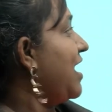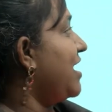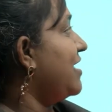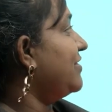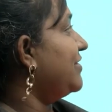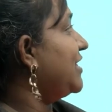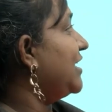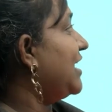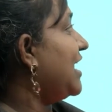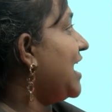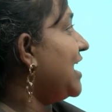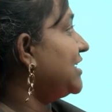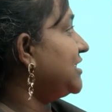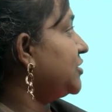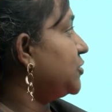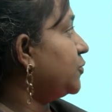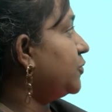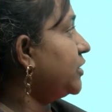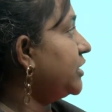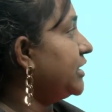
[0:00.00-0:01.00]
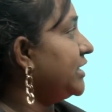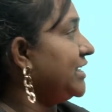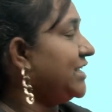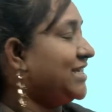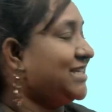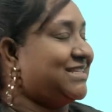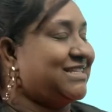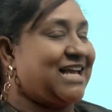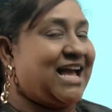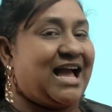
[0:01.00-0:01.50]
The last word
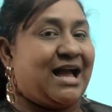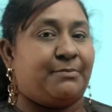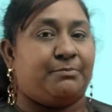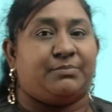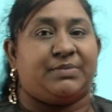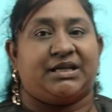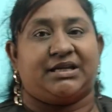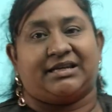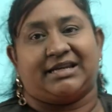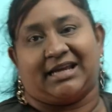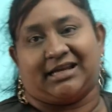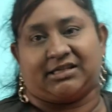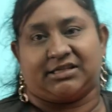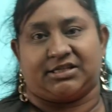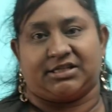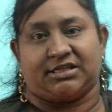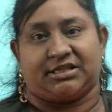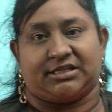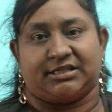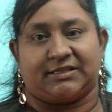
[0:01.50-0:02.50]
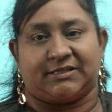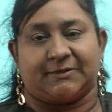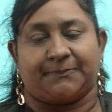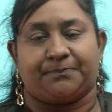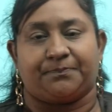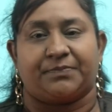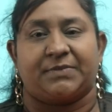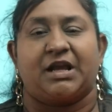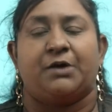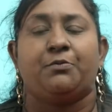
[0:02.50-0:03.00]
is ambidextrous.
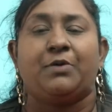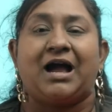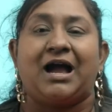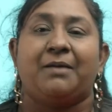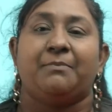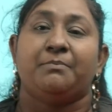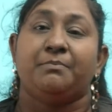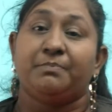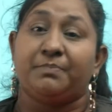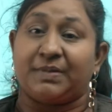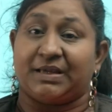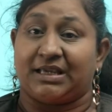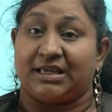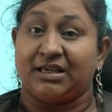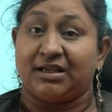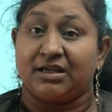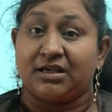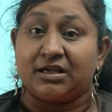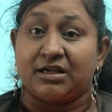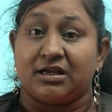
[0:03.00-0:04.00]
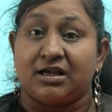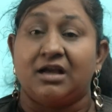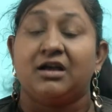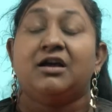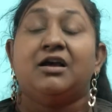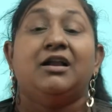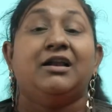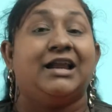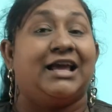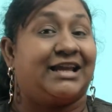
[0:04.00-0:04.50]
Now, ambi,
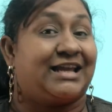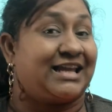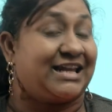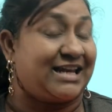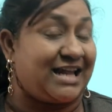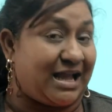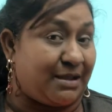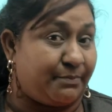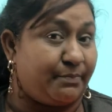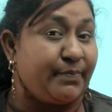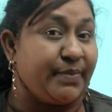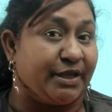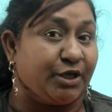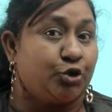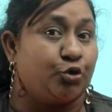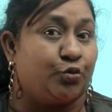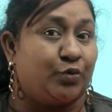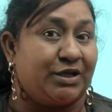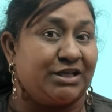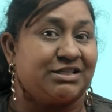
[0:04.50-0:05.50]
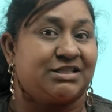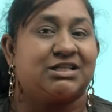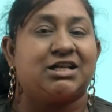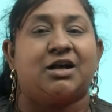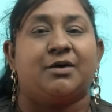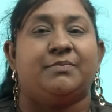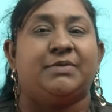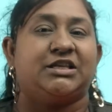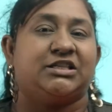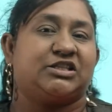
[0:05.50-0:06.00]
like in ambiguous,
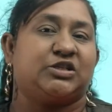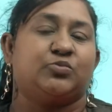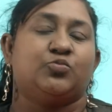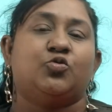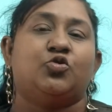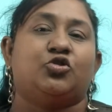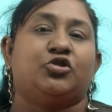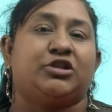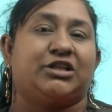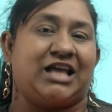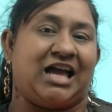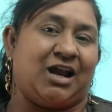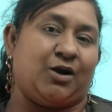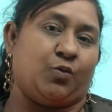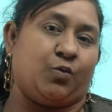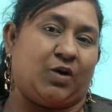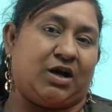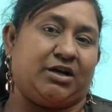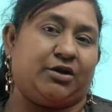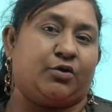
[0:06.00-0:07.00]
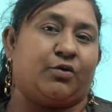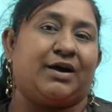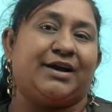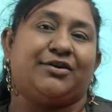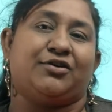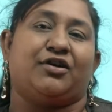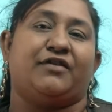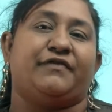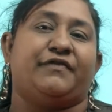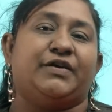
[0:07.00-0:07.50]
means more than one.
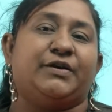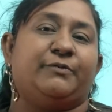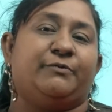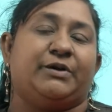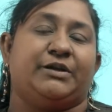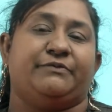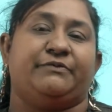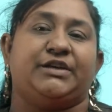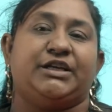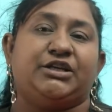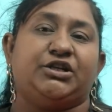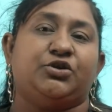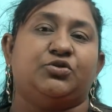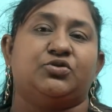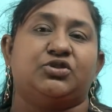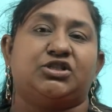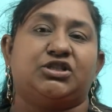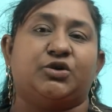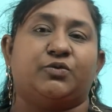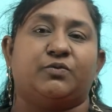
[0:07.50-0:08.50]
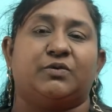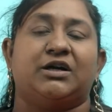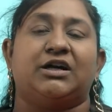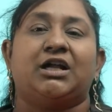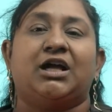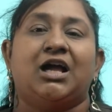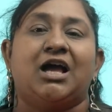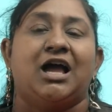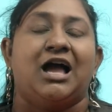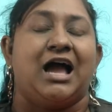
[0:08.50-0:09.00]
Quite often when we use the word
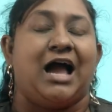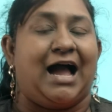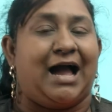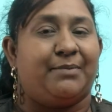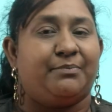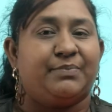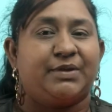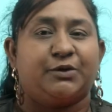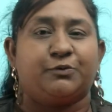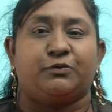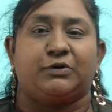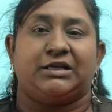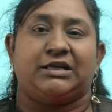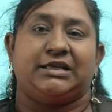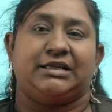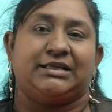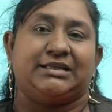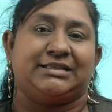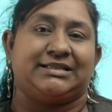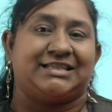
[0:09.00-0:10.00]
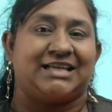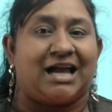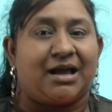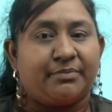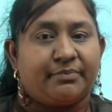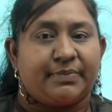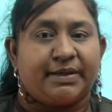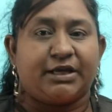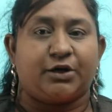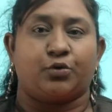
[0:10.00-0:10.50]
ambivalent,
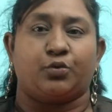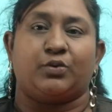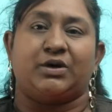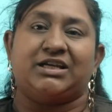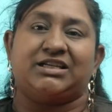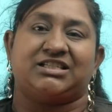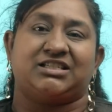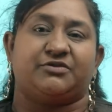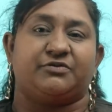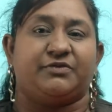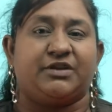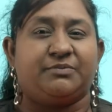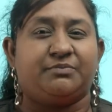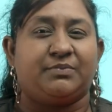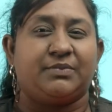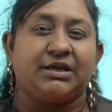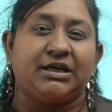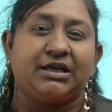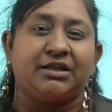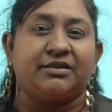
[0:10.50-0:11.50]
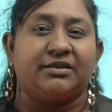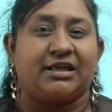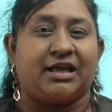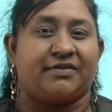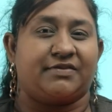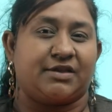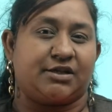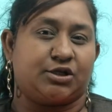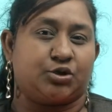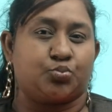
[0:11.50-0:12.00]
ambiguous, we mean
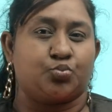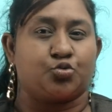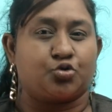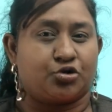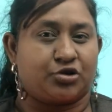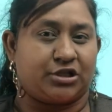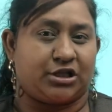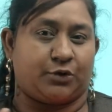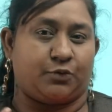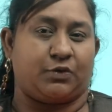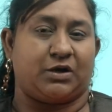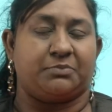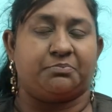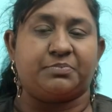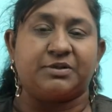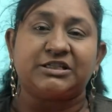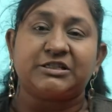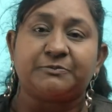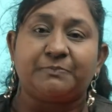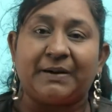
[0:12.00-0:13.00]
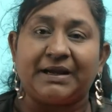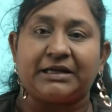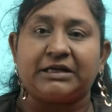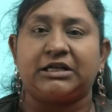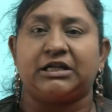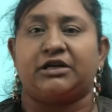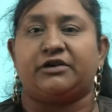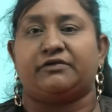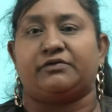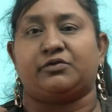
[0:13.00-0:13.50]
that there is more than one
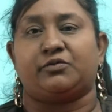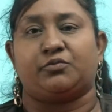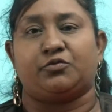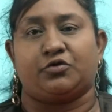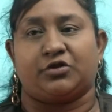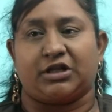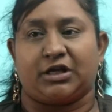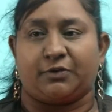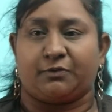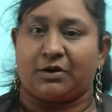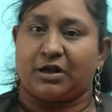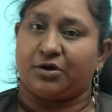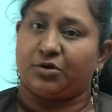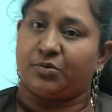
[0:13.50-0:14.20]
perspective, more than one